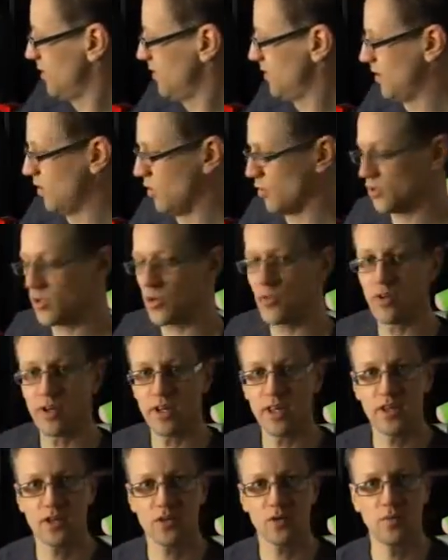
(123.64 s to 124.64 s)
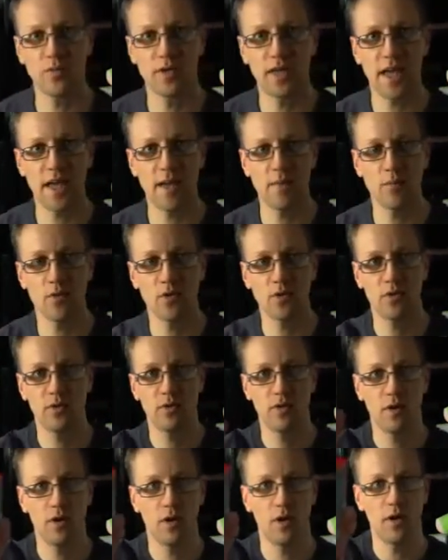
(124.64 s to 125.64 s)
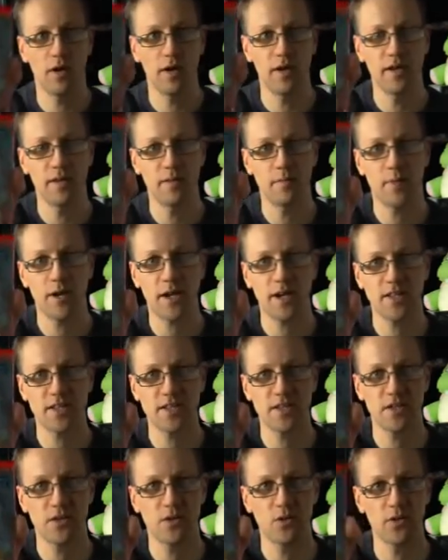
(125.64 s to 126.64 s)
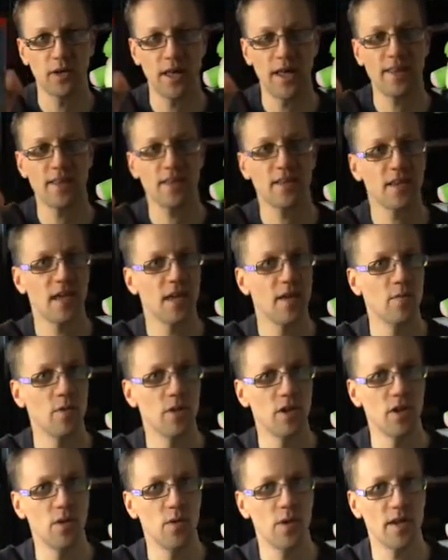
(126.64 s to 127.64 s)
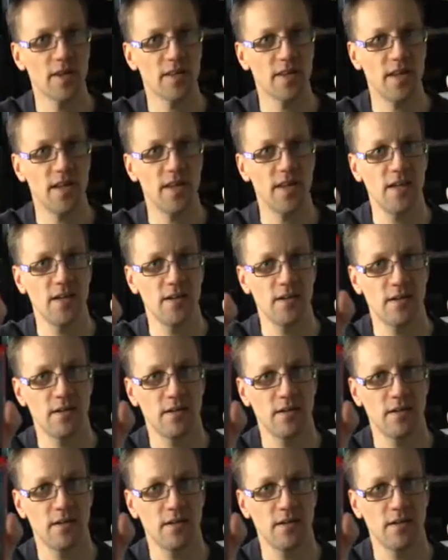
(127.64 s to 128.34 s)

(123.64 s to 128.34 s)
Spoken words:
They also released some games in packaging called Entertainment USA.